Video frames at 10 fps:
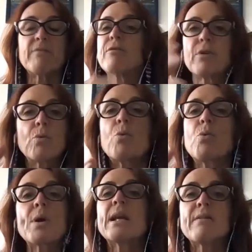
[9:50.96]

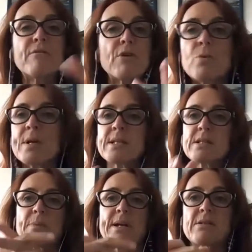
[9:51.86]
will
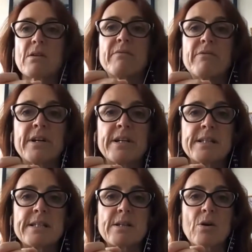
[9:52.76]
influence the press
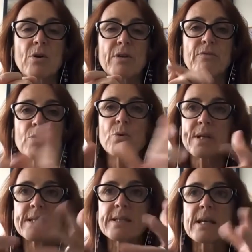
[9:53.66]
conference or
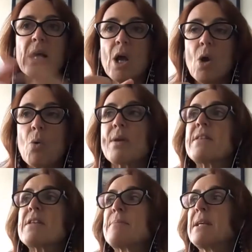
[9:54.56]
influence what
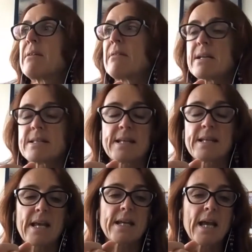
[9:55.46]
the speaker are
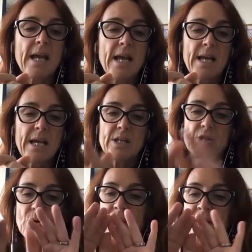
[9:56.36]
saying.
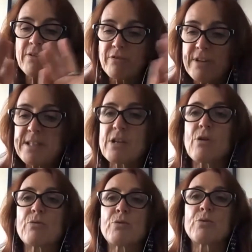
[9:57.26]
So in the
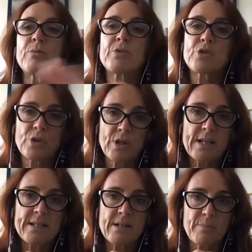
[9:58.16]
physical room,
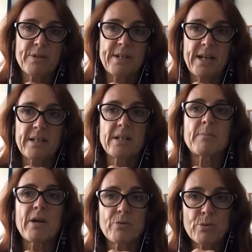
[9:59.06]
journalists are protected
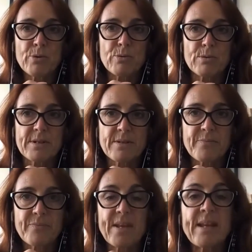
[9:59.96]
by rules.
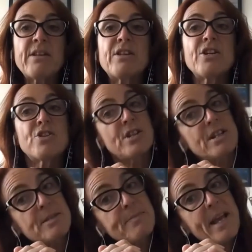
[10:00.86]
In the
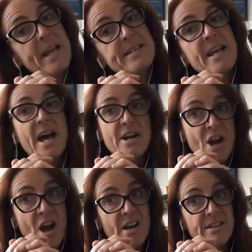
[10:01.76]
digital space, they are
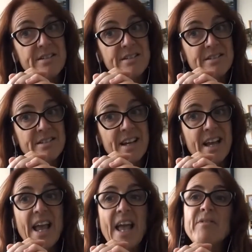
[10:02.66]
not.
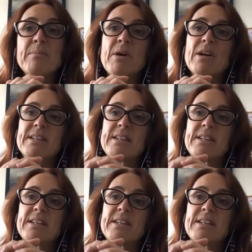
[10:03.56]
Everybody